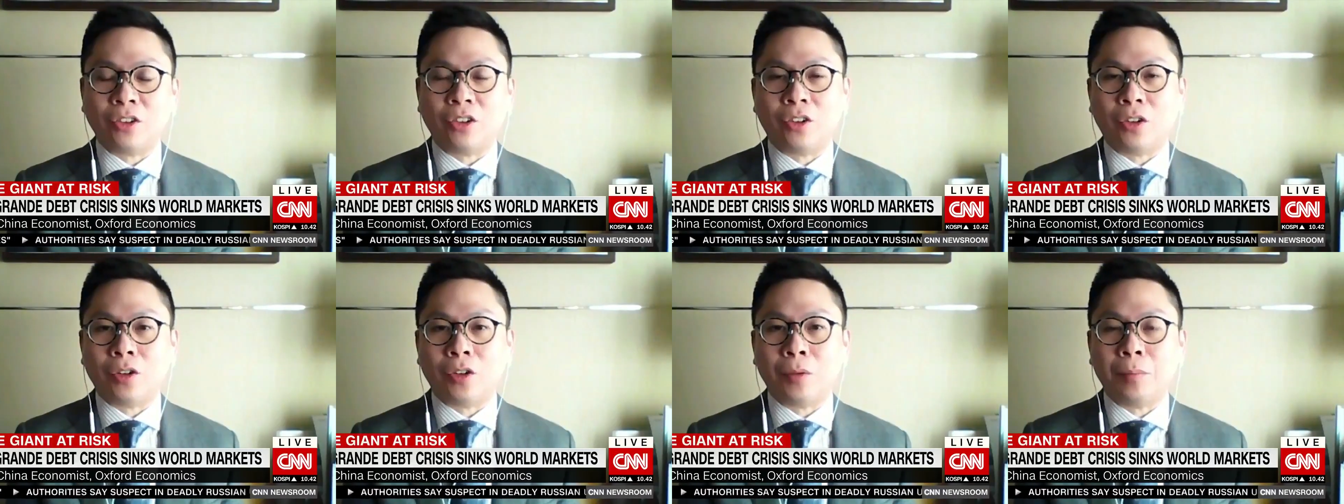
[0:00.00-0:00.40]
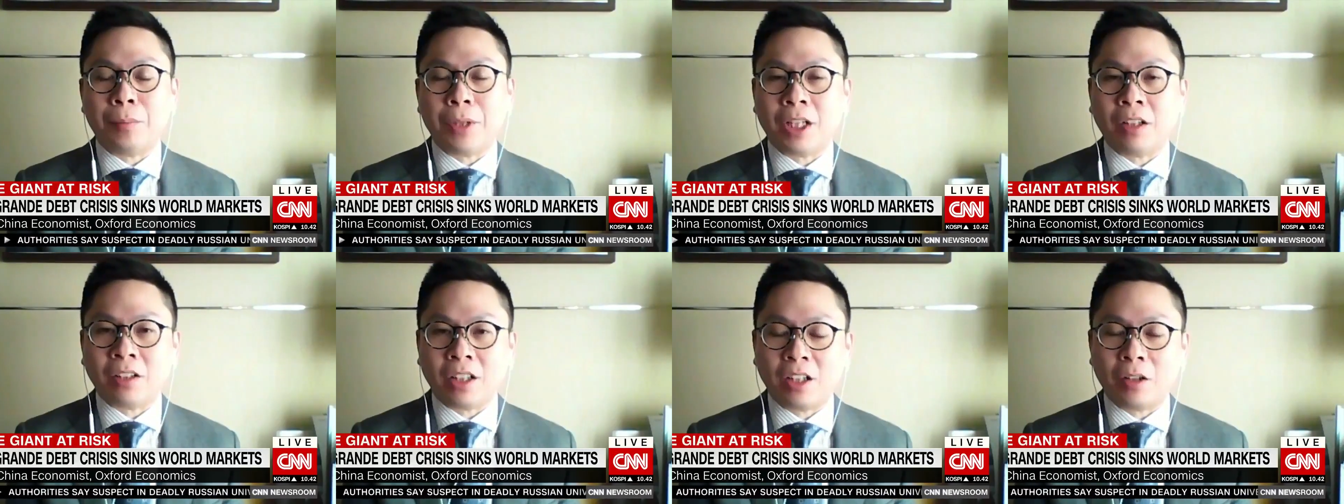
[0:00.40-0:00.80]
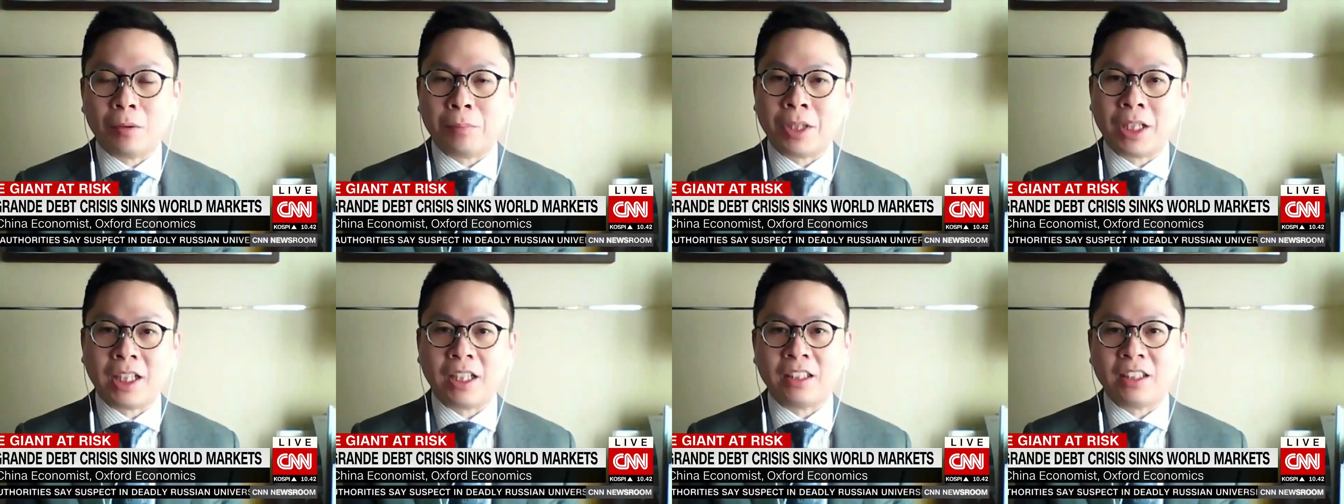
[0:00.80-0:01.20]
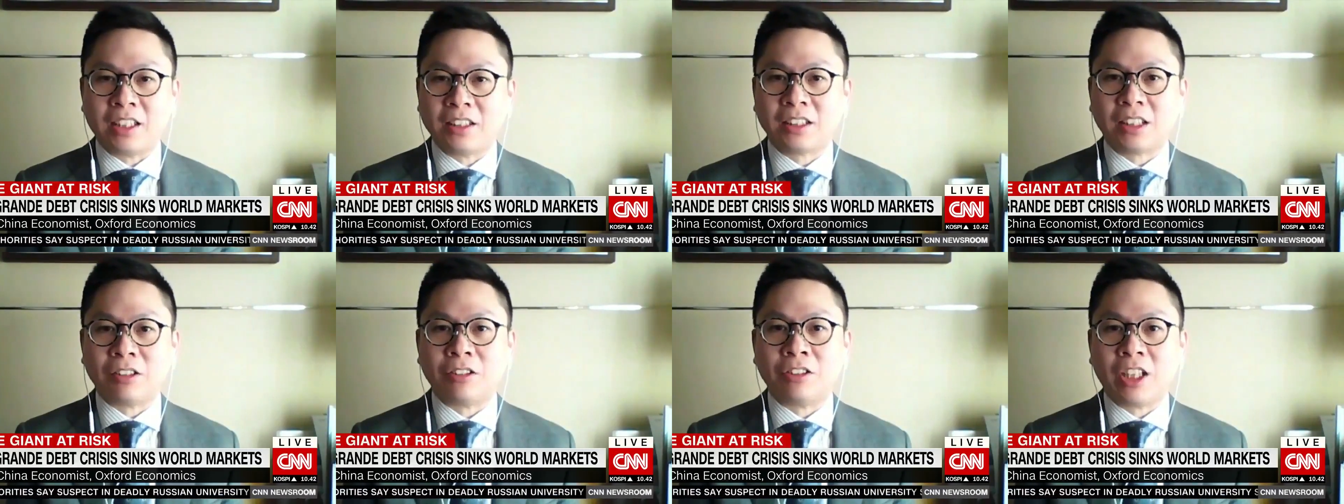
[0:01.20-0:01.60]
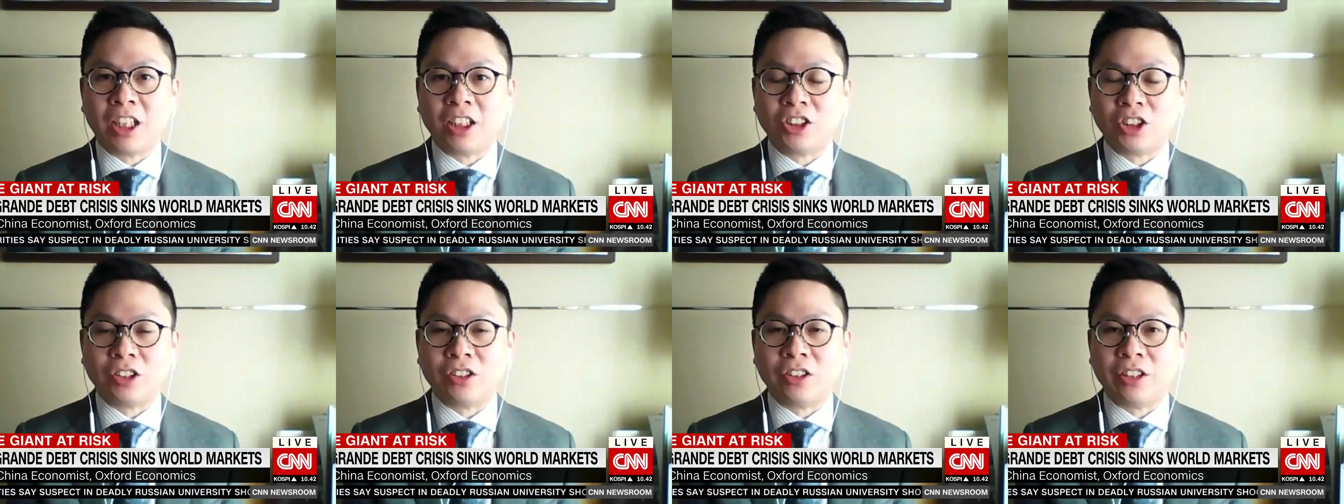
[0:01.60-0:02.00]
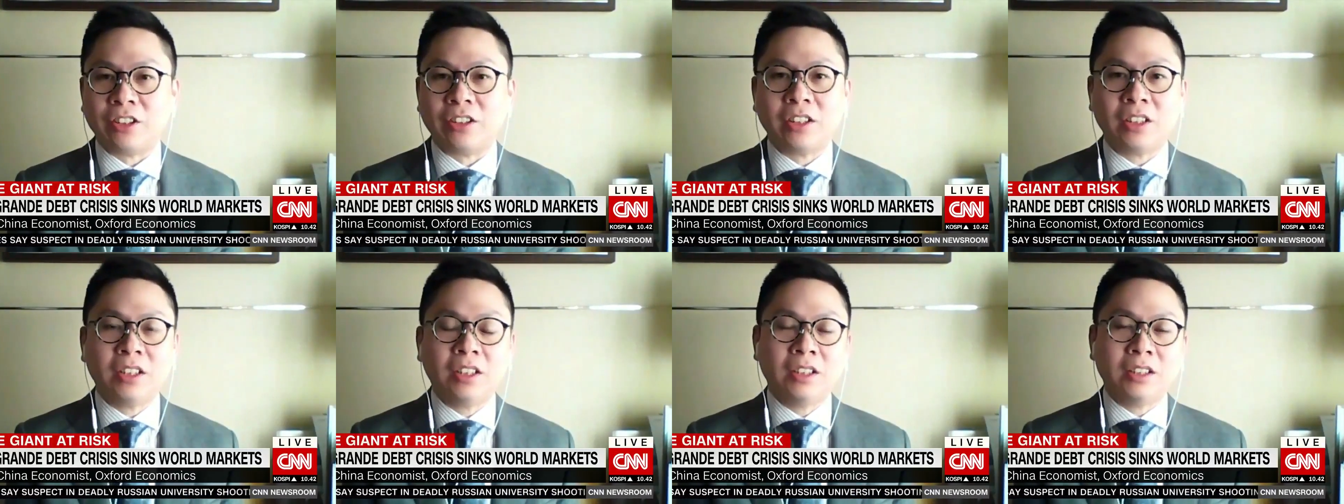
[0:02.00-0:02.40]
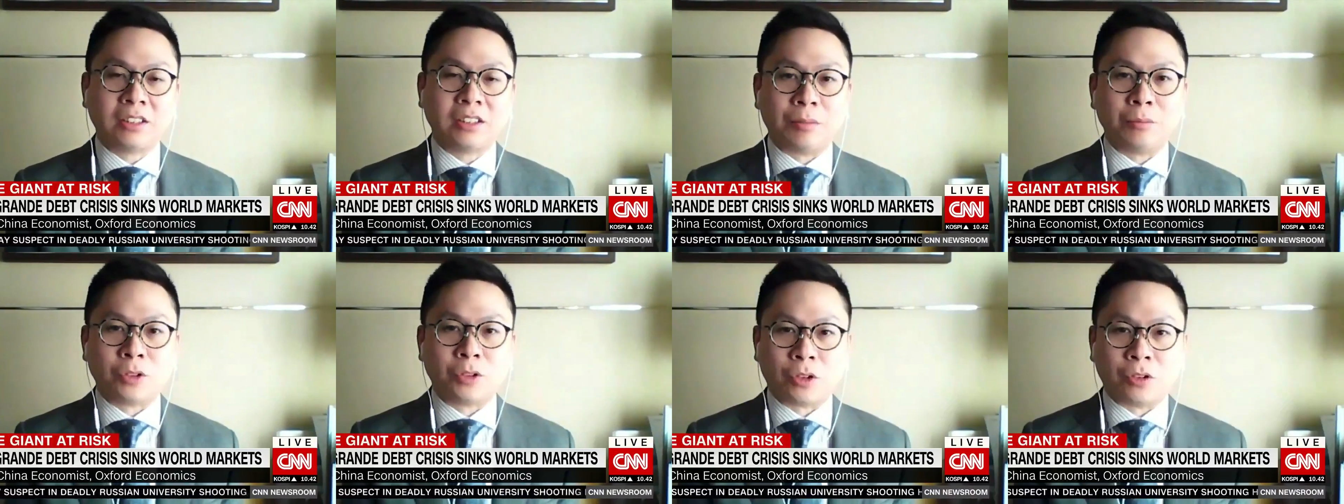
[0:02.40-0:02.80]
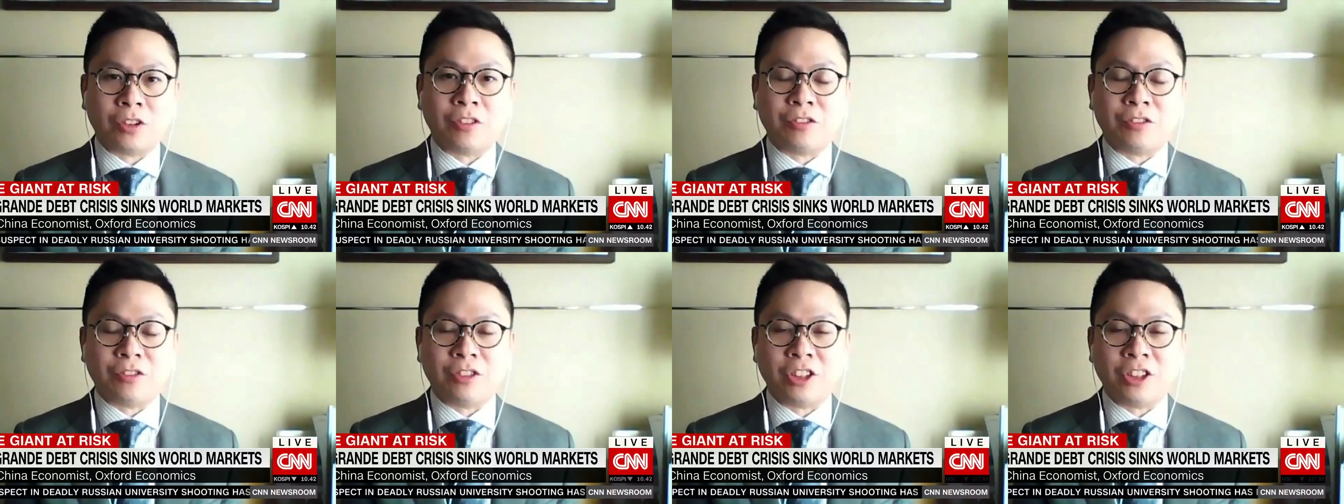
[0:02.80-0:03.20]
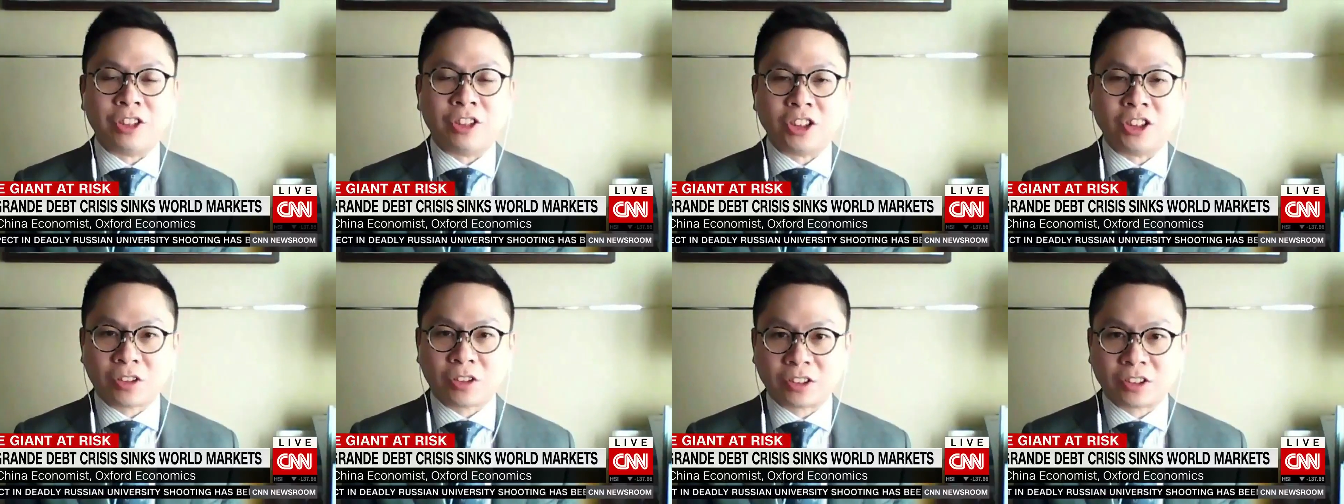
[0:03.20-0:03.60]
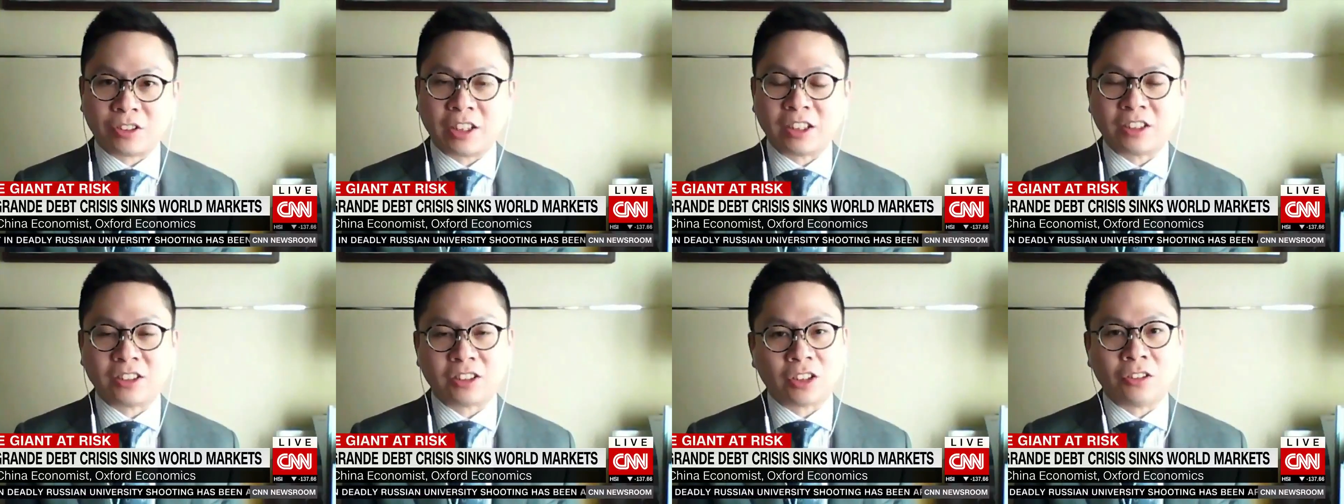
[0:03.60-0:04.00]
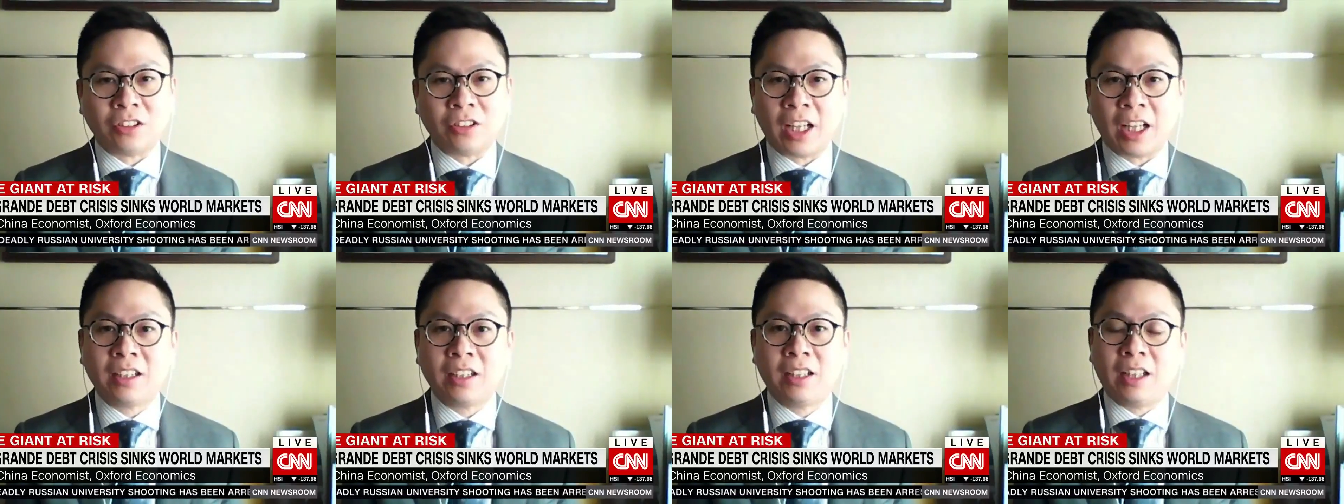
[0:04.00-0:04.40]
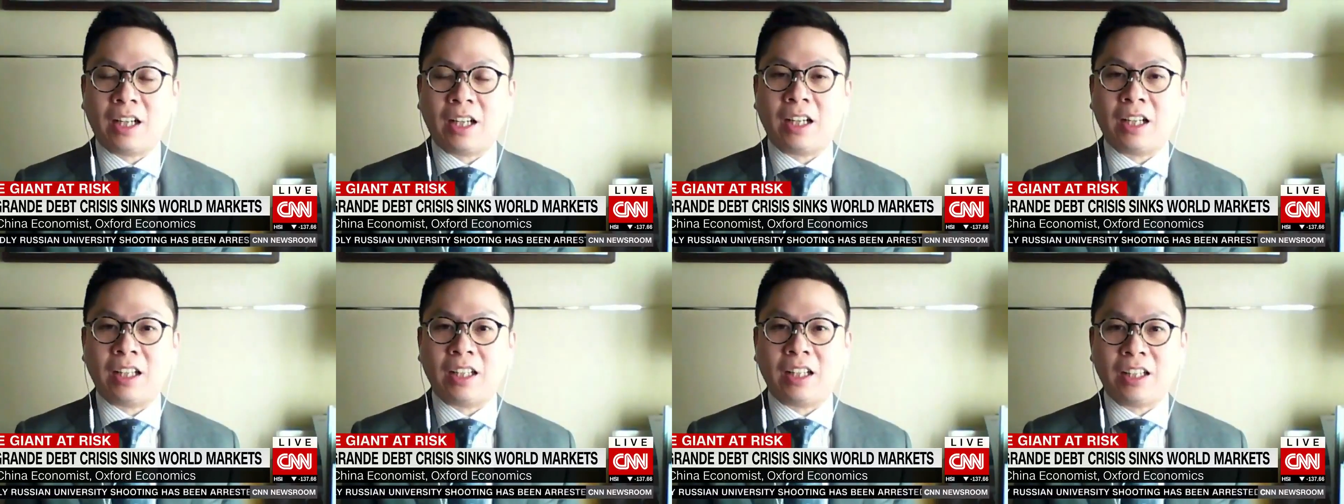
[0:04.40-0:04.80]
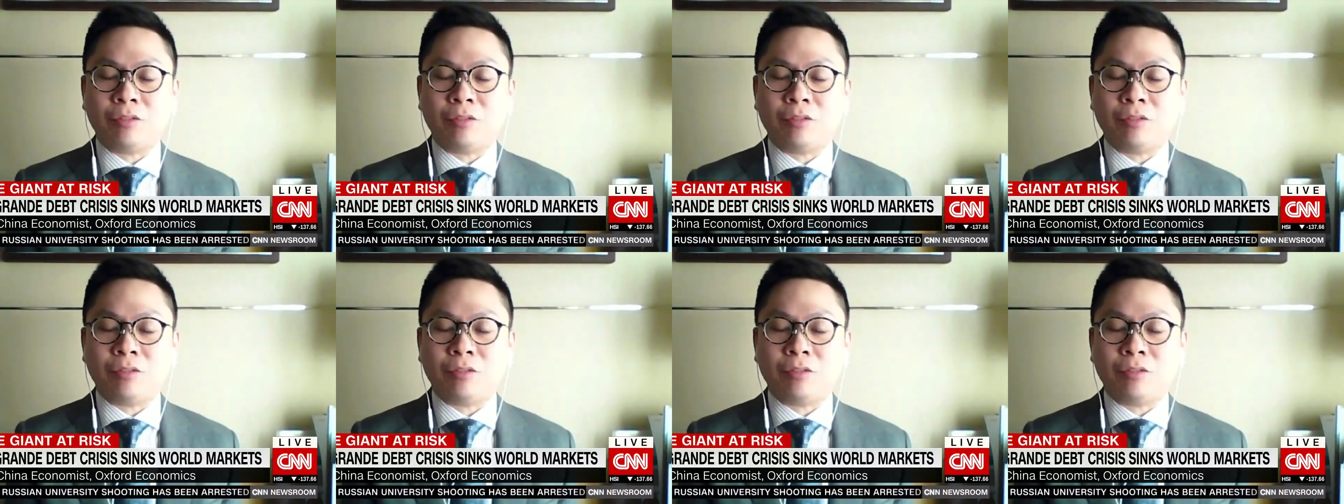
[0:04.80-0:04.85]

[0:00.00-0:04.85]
or, bailout, but at least they will engineer some sort of restructuring so that uh,